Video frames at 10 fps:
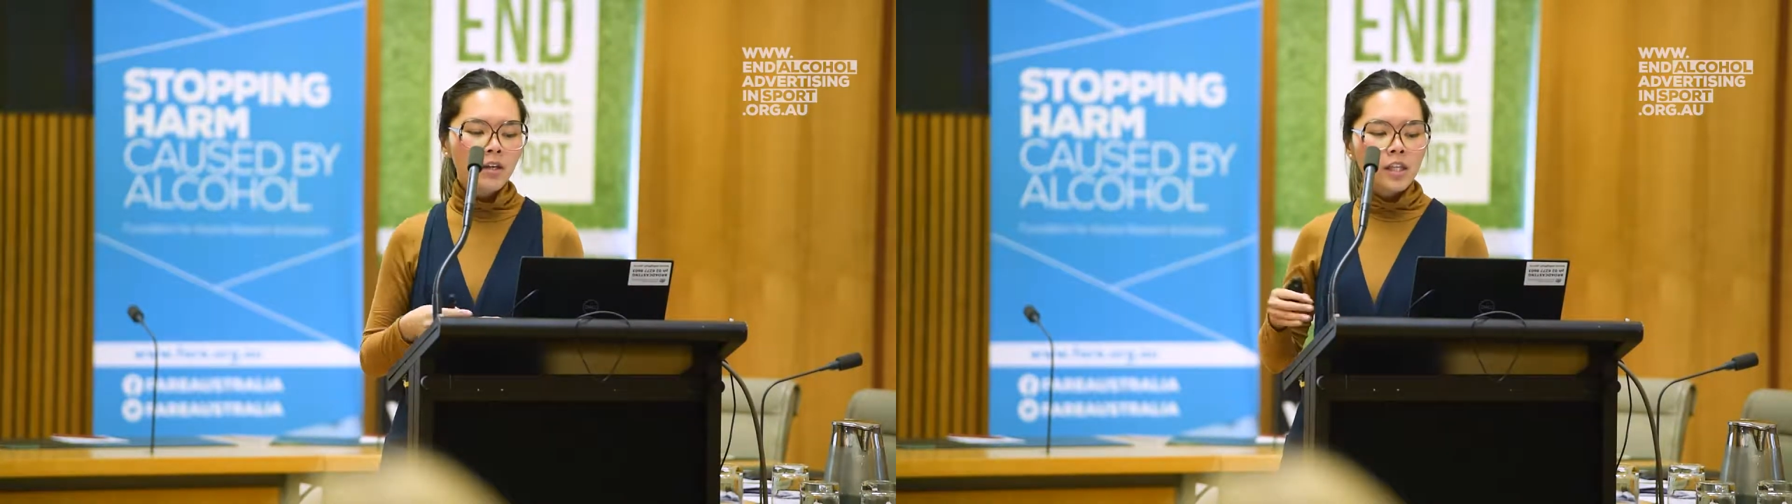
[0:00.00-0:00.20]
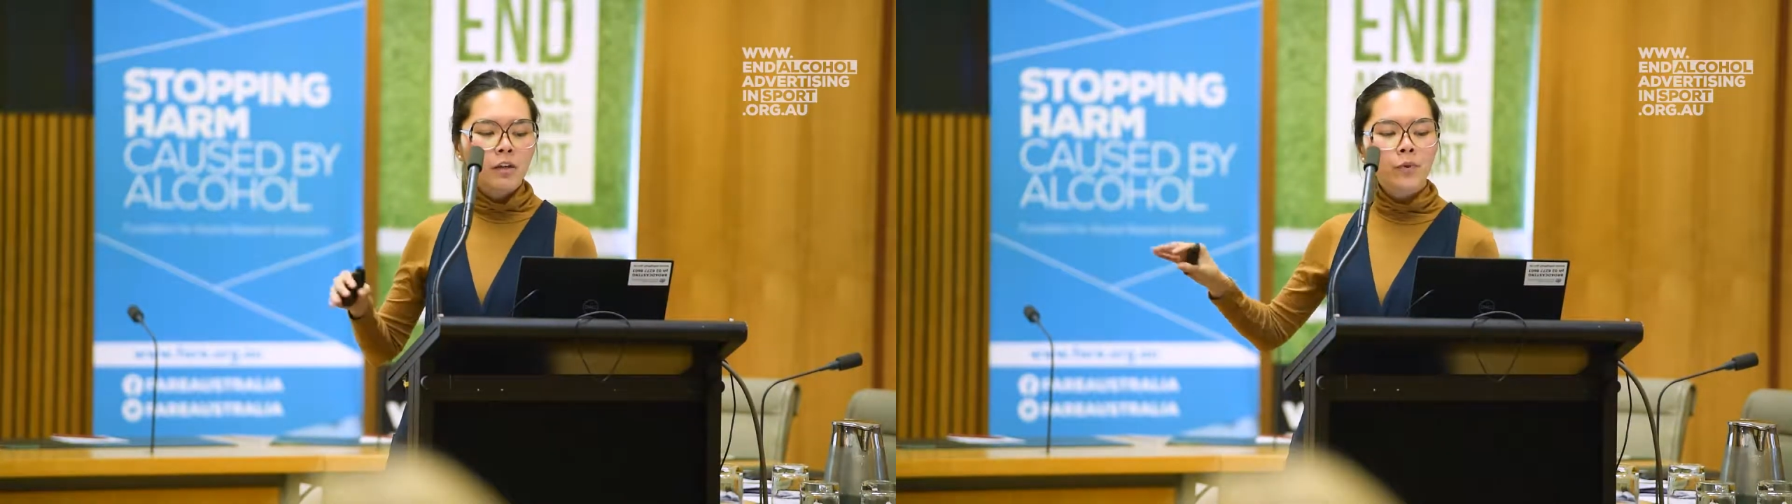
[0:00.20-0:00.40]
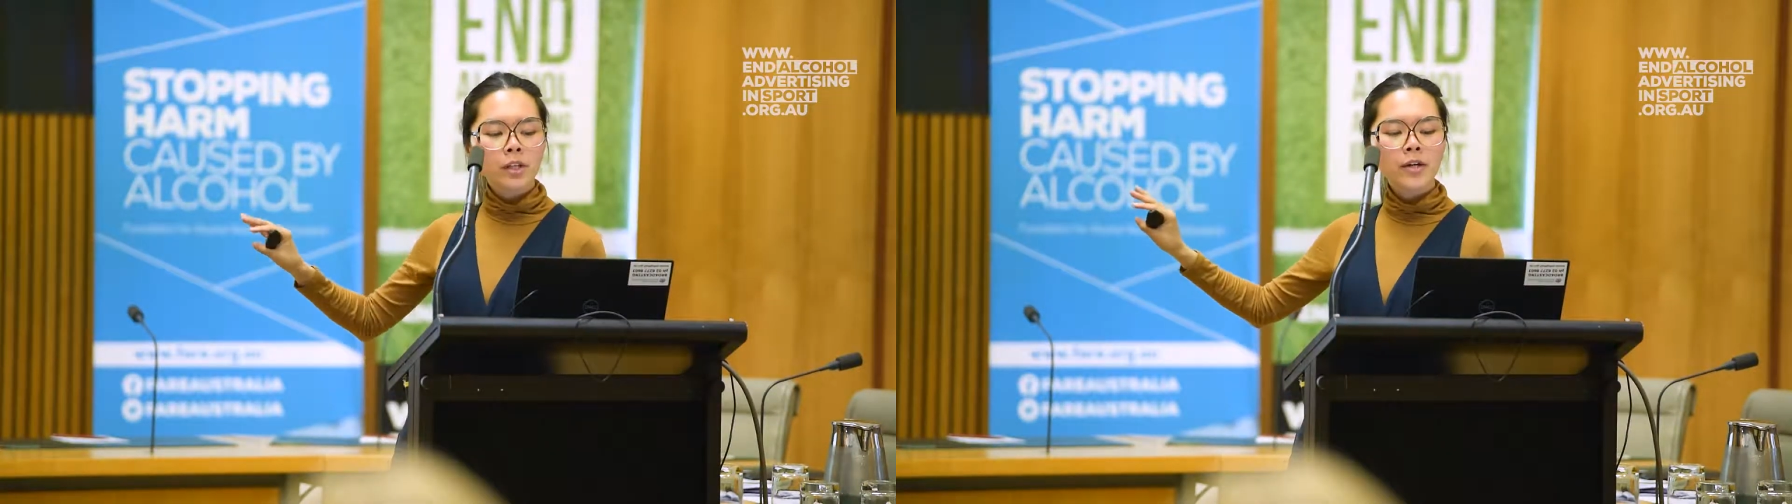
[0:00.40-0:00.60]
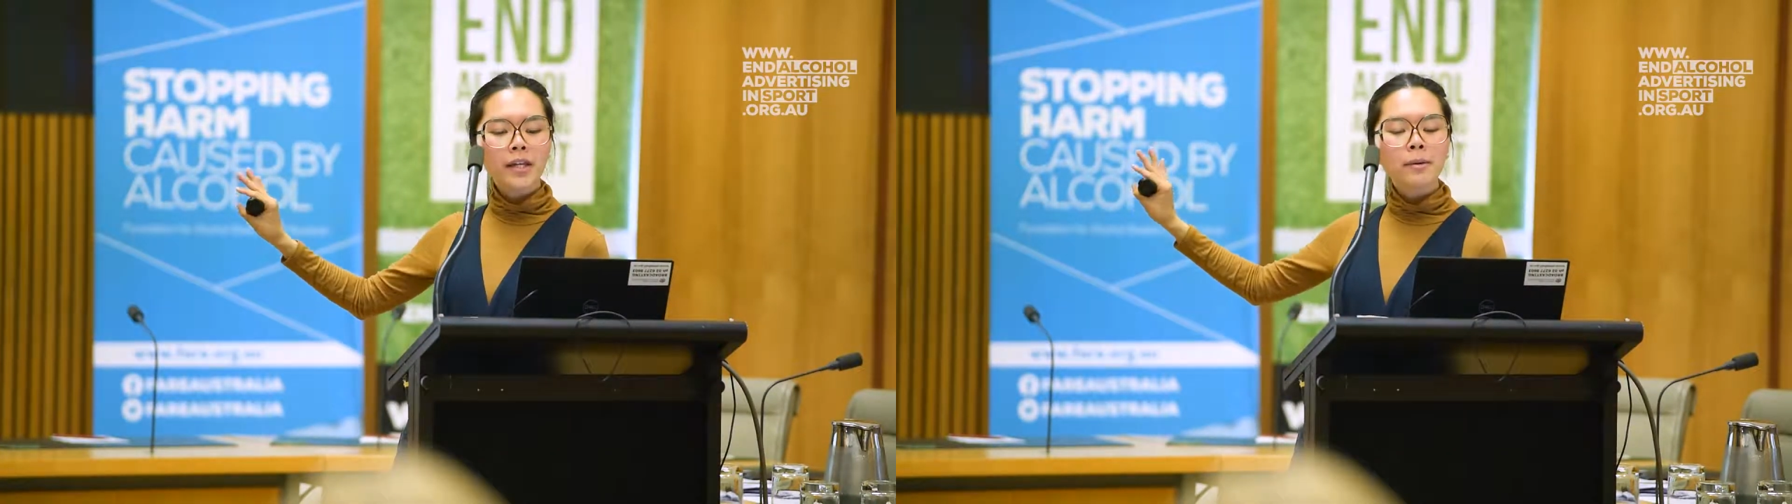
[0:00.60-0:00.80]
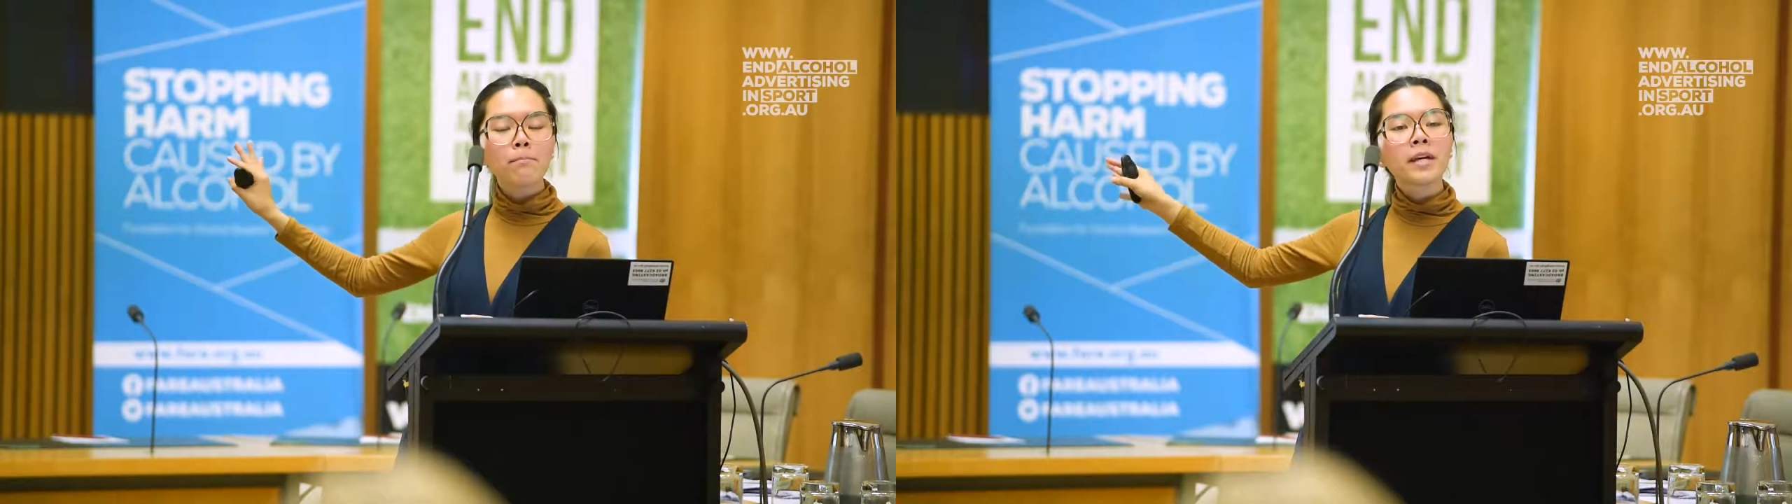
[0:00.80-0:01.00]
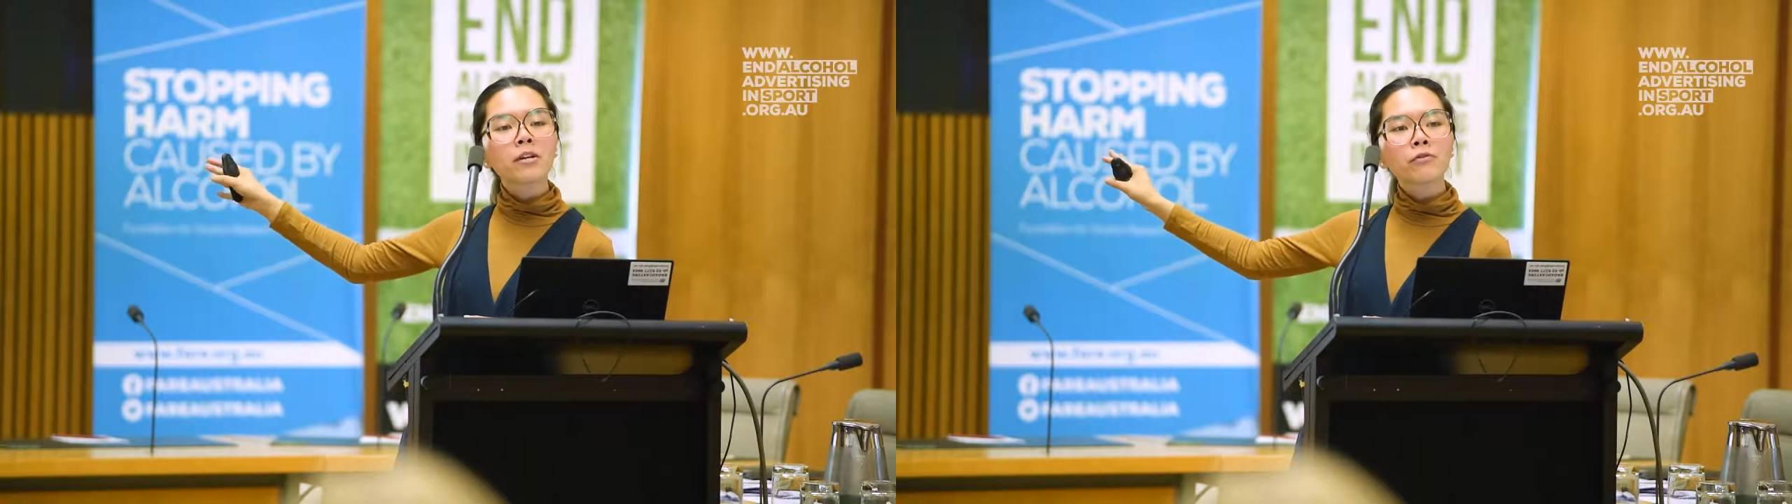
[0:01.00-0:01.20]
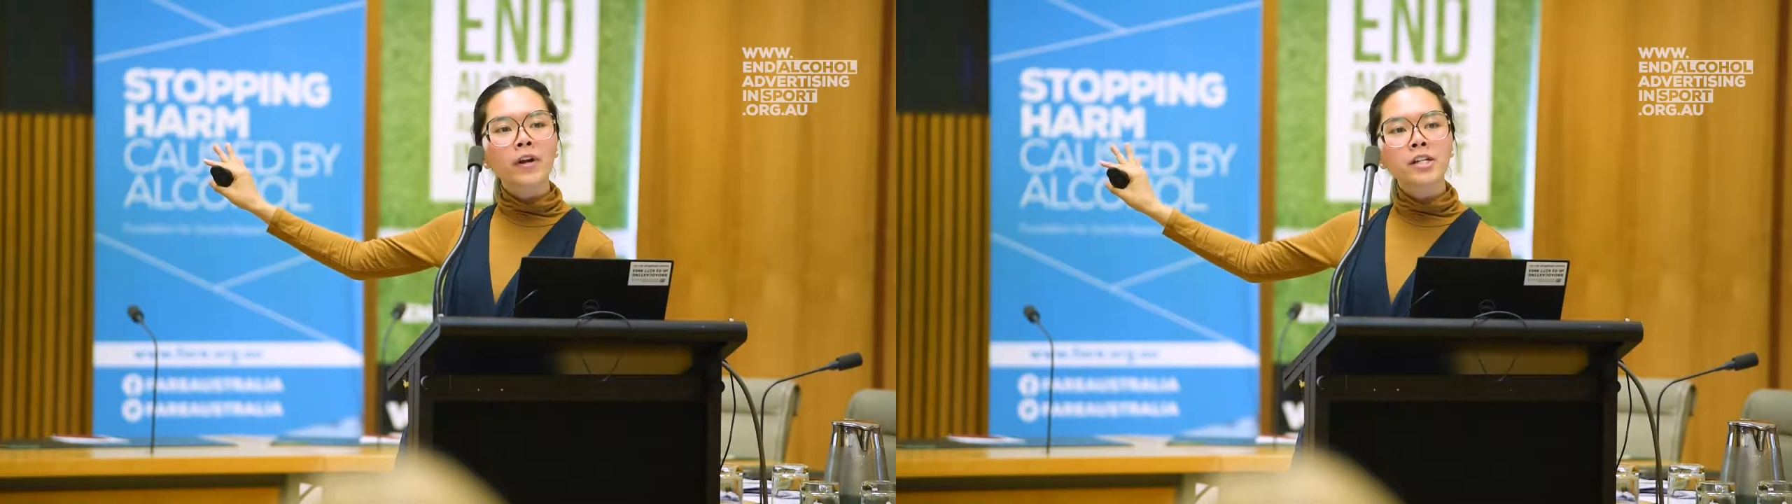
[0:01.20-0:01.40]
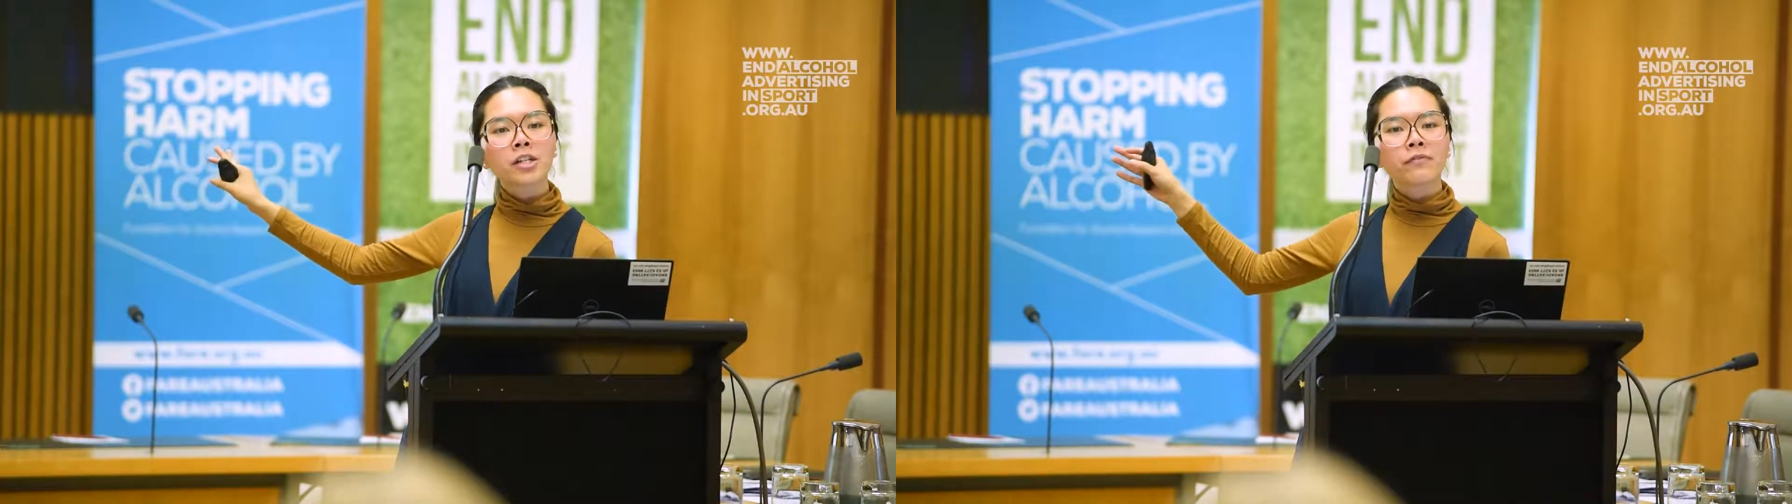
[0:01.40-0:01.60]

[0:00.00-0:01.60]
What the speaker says: If we look at the middle range